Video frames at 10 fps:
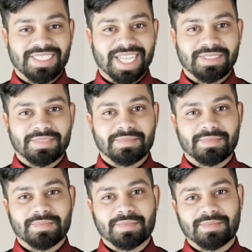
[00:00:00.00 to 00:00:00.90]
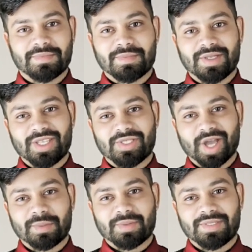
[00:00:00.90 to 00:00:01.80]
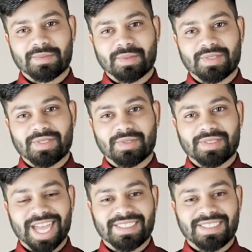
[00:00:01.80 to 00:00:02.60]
Style. A shopper's personal